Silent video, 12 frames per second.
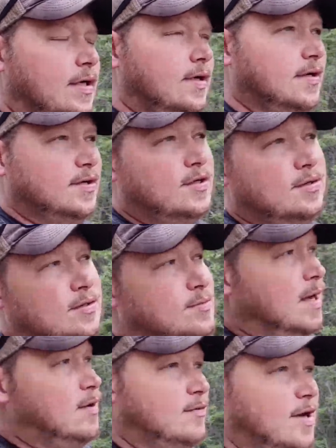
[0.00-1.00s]
and huge
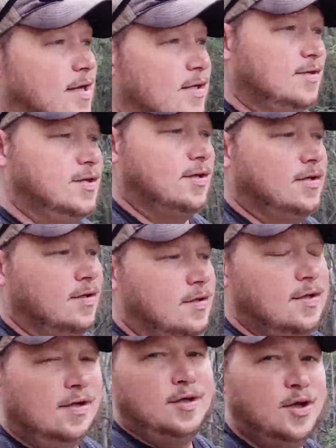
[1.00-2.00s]
mountain range,
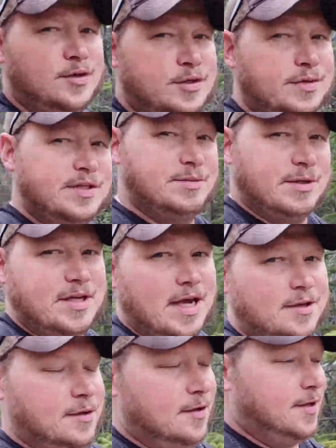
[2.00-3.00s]
all this really
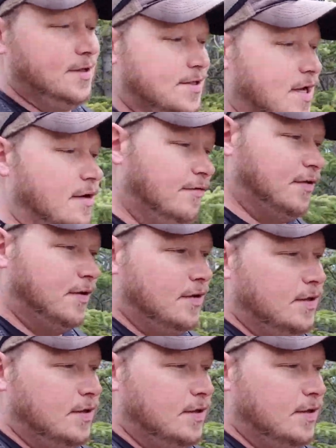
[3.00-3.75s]
spectacular looking stuff.